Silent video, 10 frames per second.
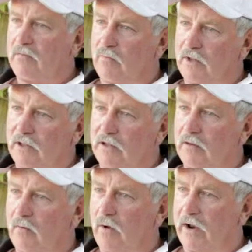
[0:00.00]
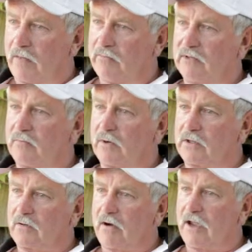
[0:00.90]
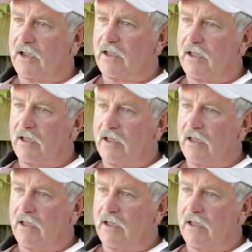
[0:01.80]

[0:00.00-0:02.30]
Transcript: When the what abs and what cray